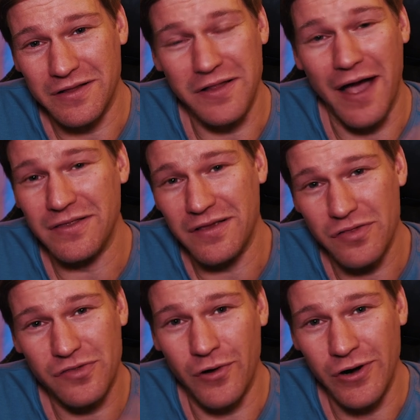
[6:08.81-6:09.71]

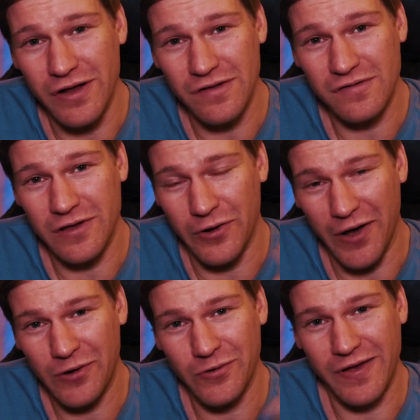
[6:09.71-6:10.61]
1930s
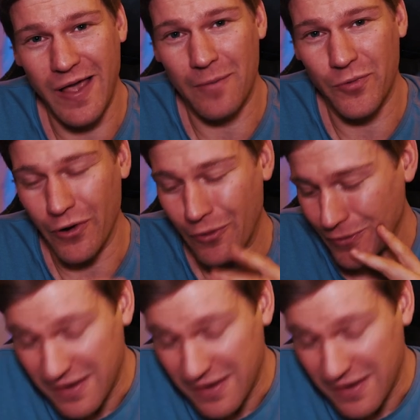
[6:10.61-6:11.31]
Leonardo DiCaprio.